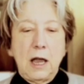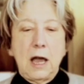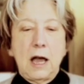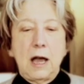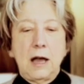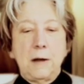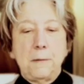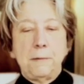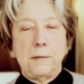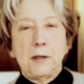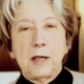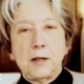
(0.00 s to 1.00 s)

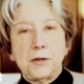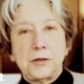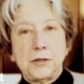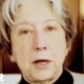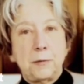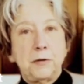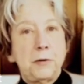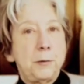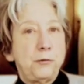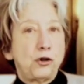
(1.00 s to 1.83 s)
Some of them